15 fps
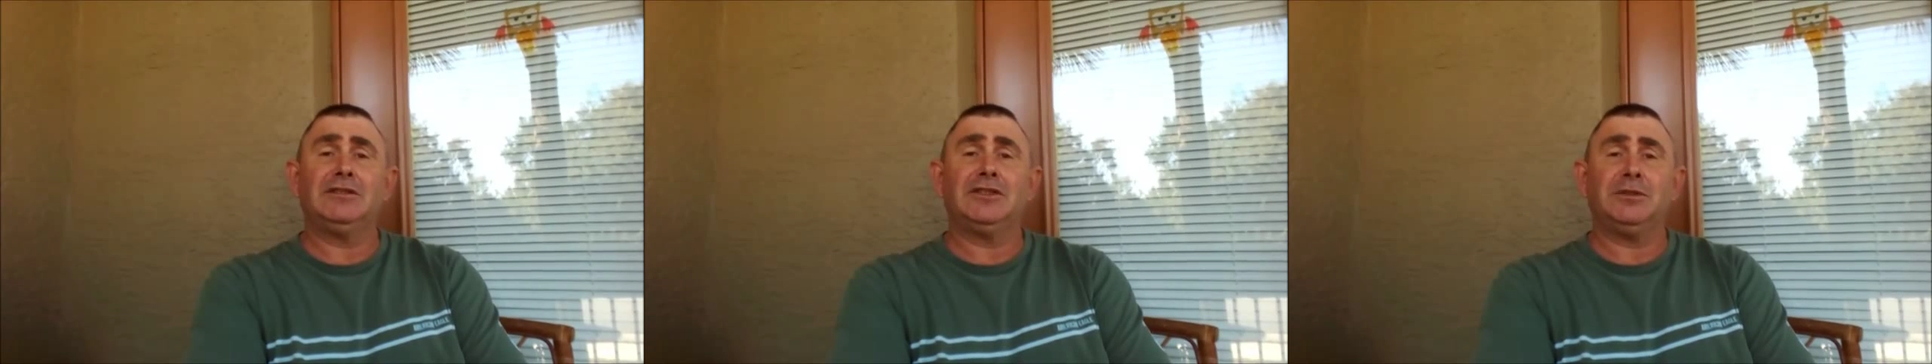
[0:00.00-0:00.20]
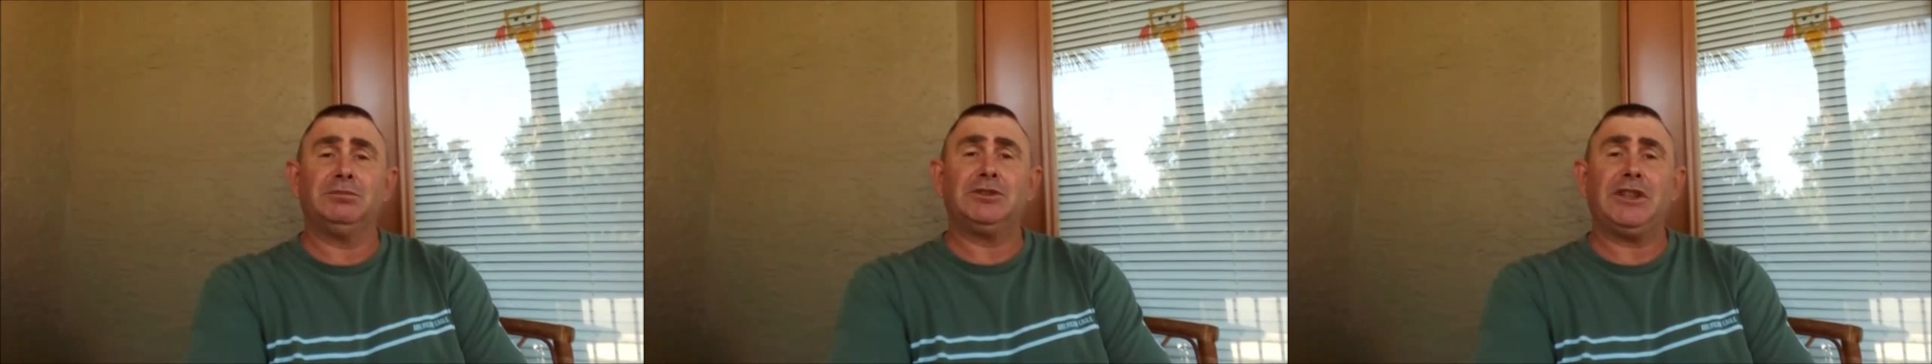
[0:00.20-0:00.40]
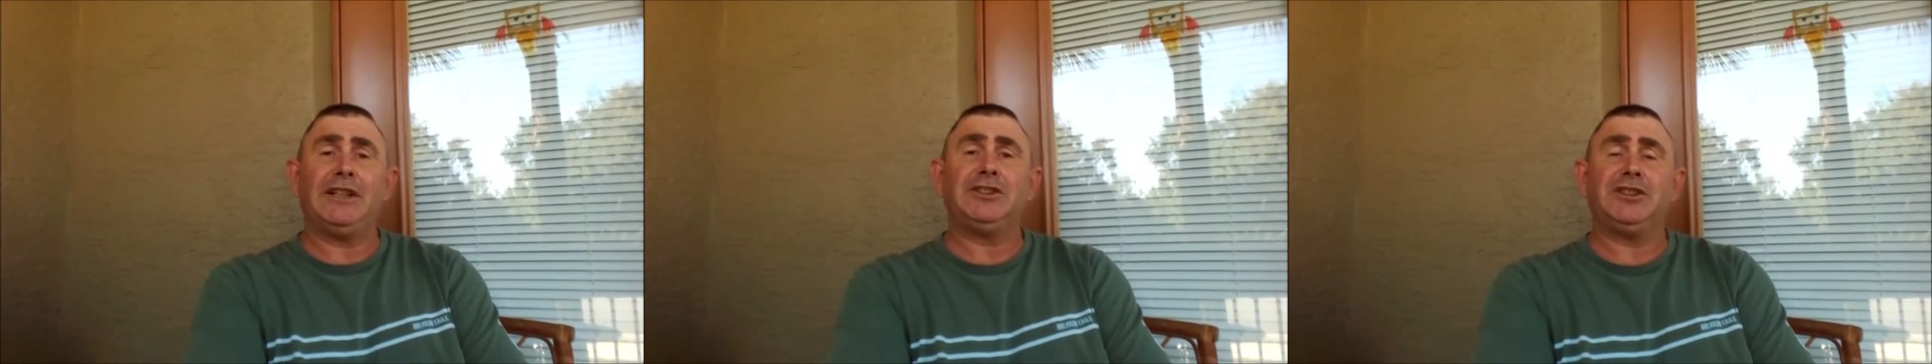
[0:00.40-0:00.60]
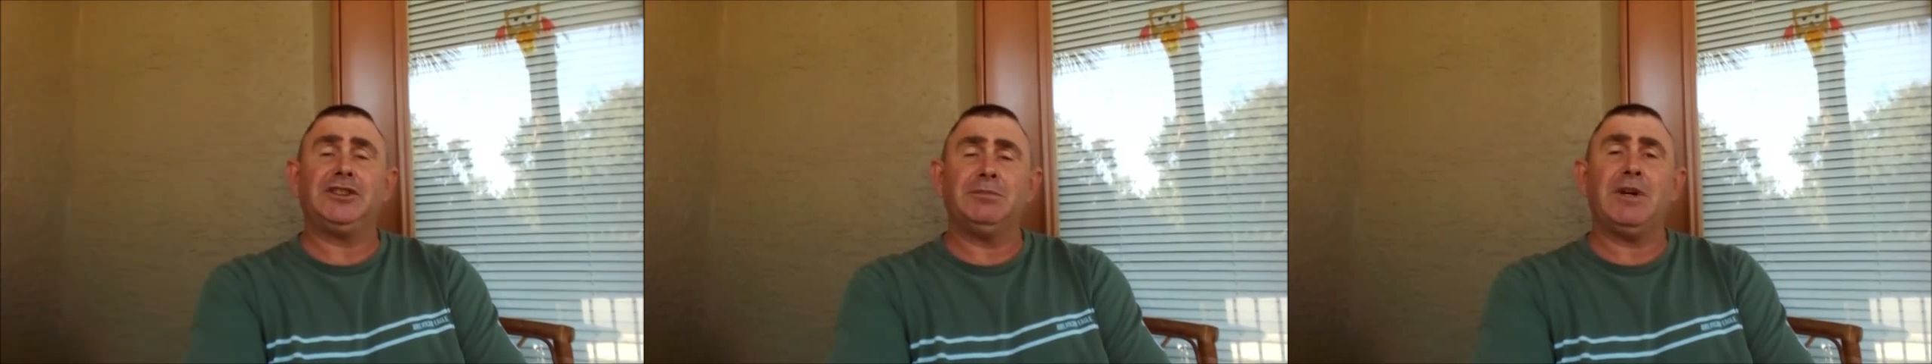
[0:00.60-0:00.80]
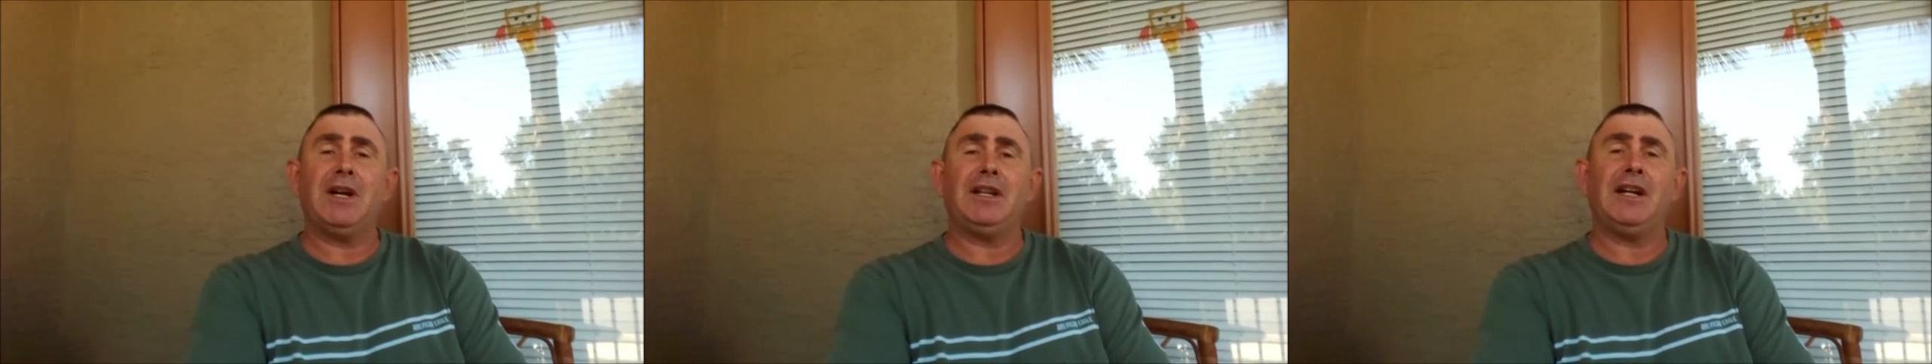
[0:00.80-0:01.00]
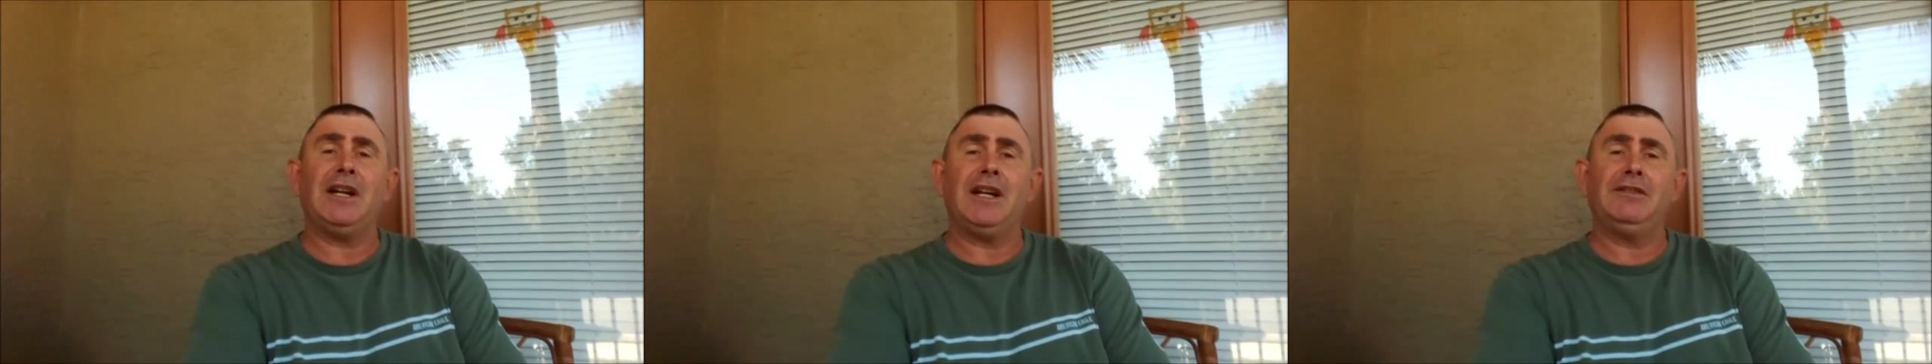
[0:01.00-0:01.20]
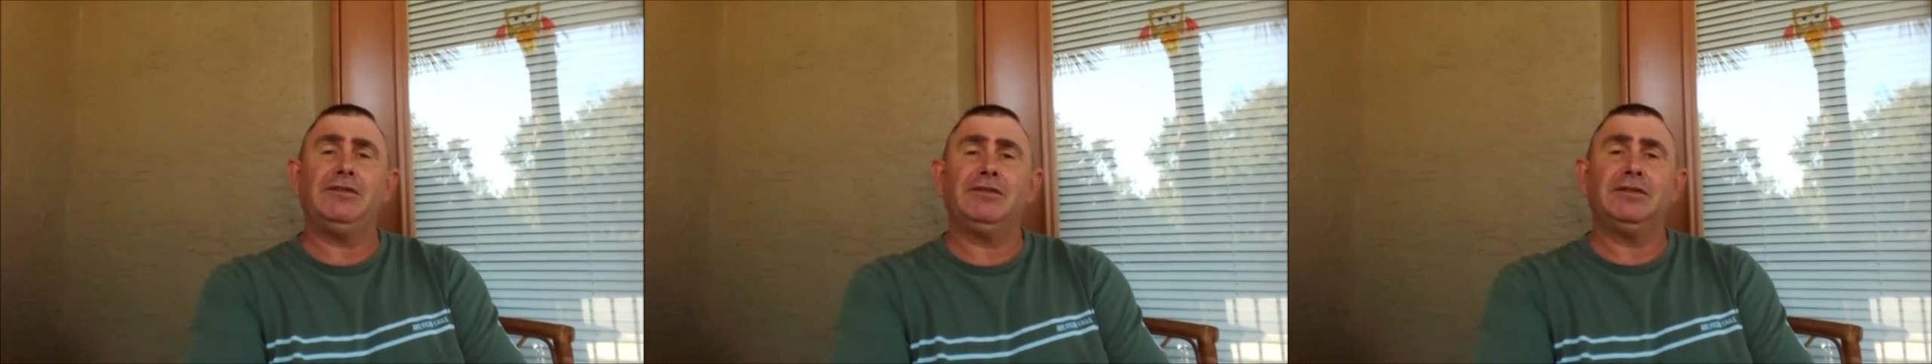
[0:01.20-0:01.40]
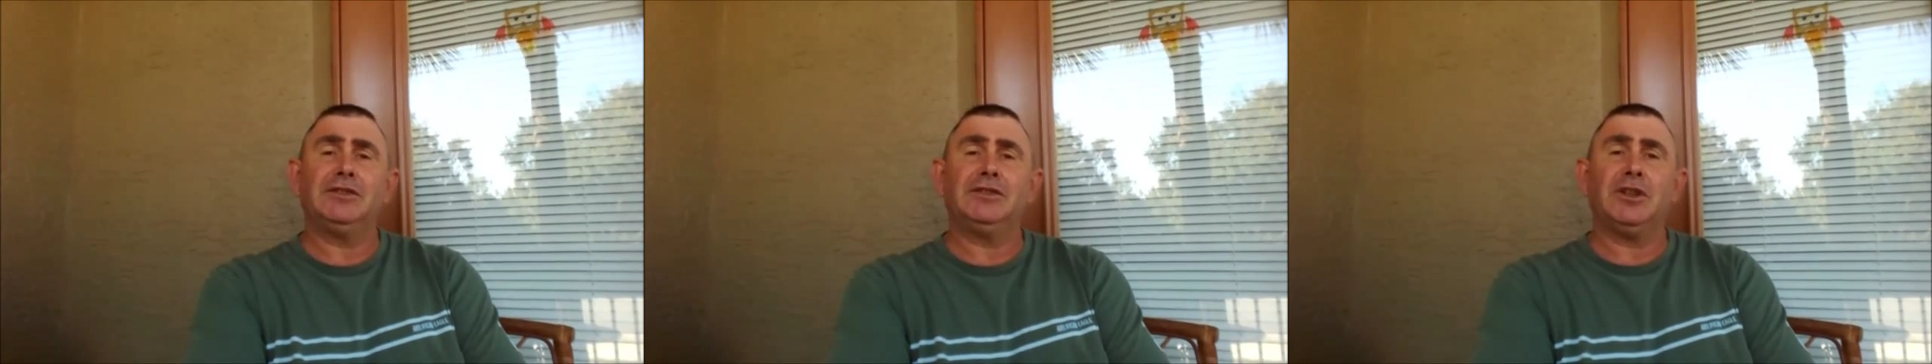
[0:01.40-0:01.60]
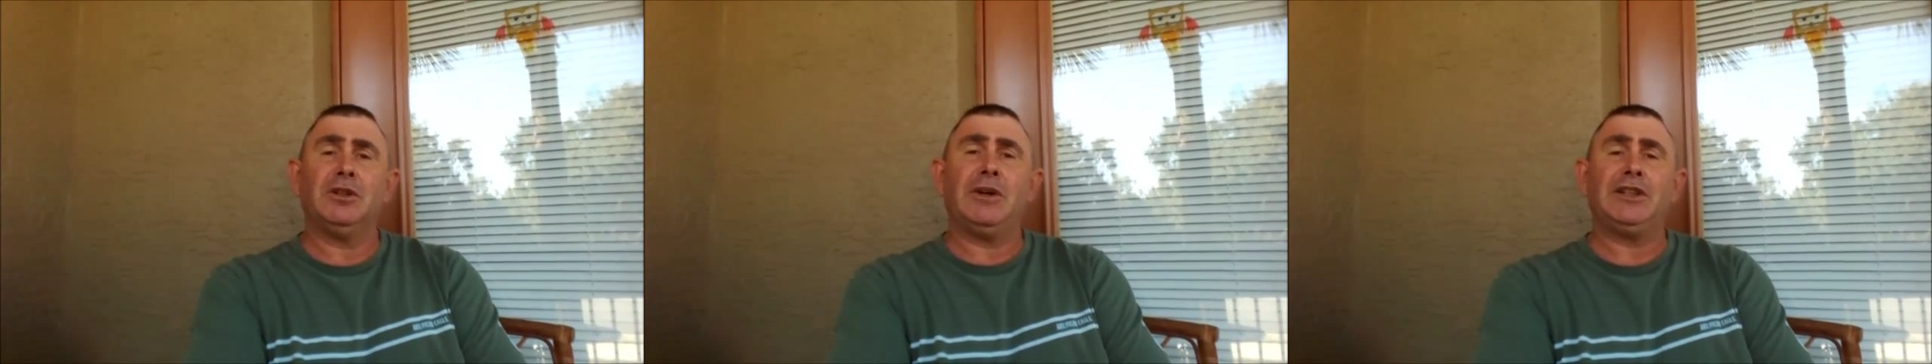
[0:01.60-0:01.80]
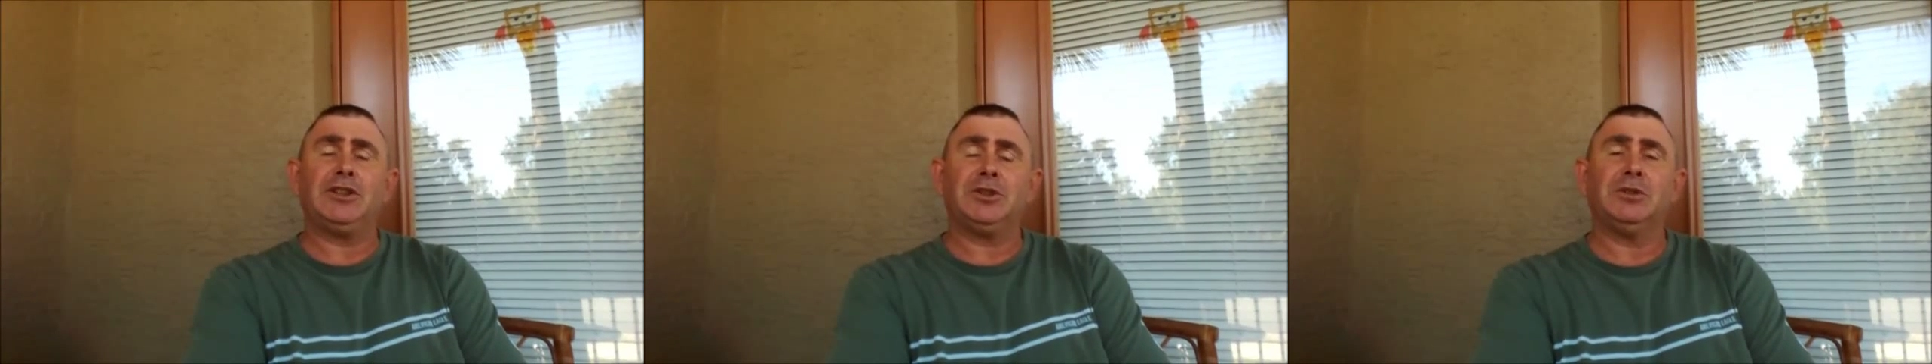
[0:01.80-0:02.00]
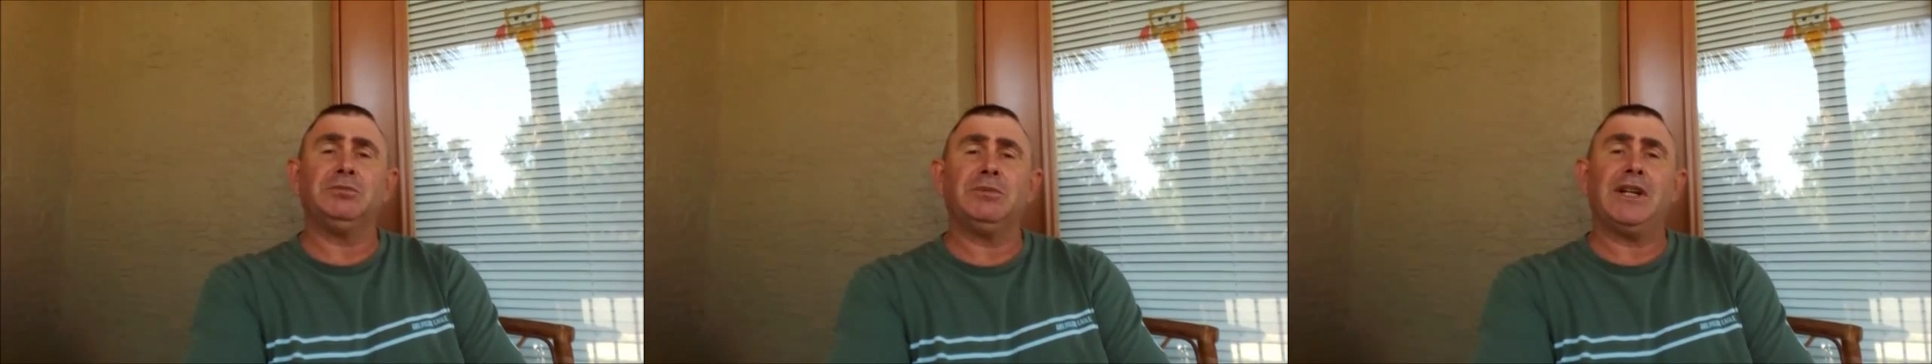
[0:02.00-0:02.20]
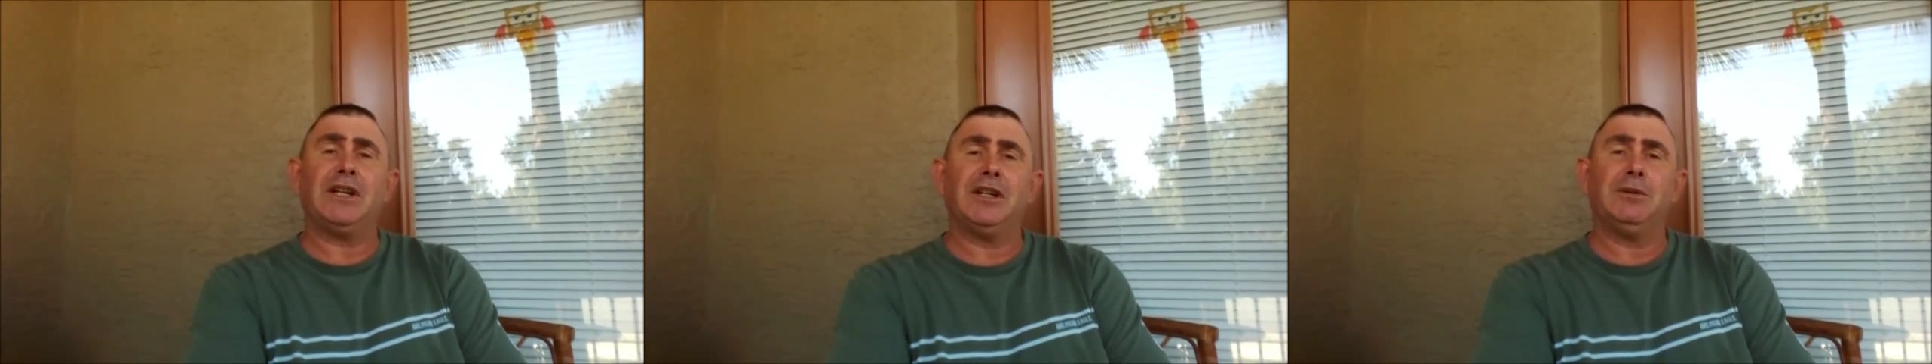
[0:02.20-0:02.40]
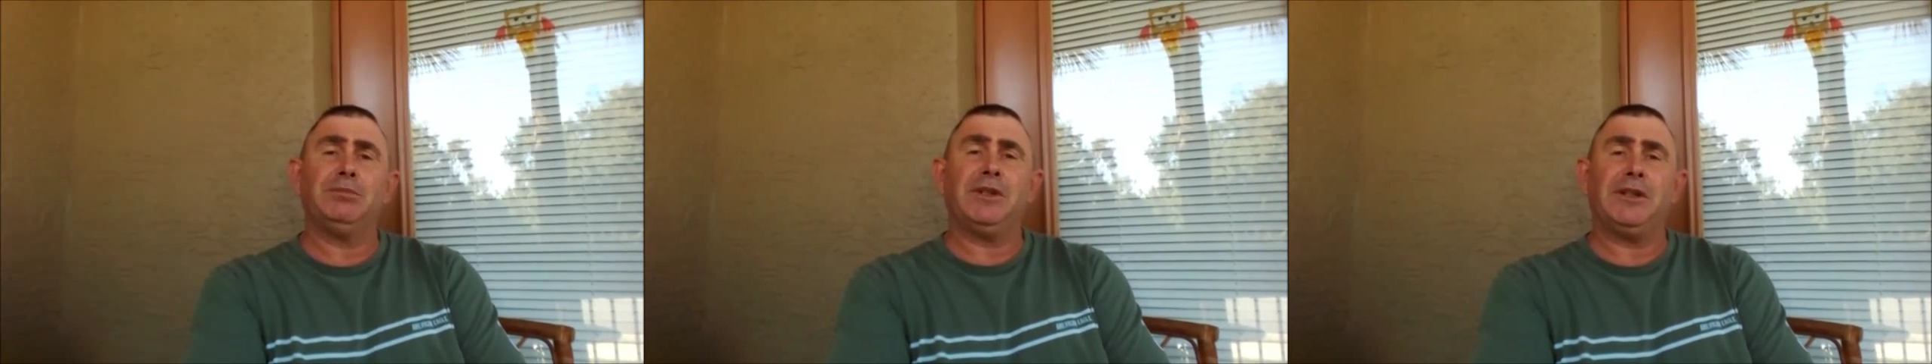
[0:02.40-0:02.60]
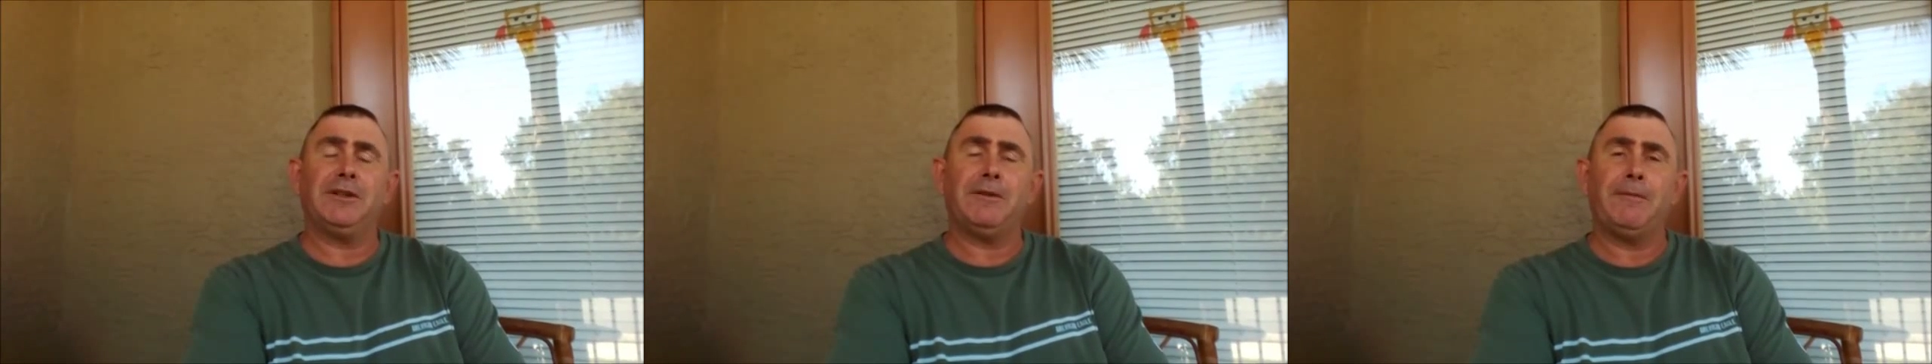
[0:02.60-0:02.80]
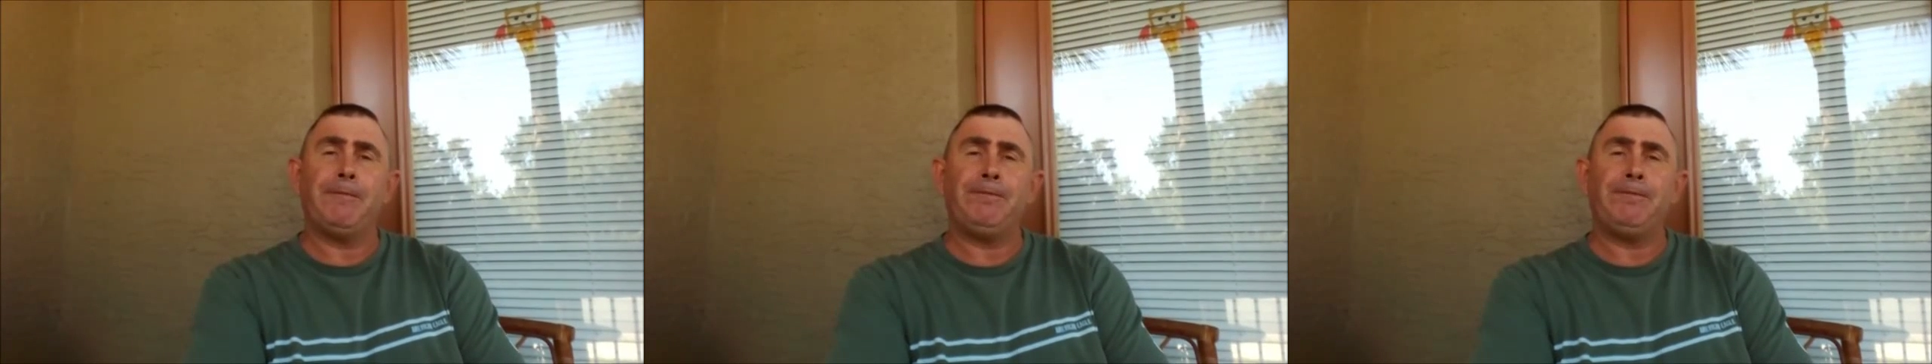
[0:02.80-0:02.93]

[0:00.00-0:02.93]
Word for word: some changes in my life, so I sold my company.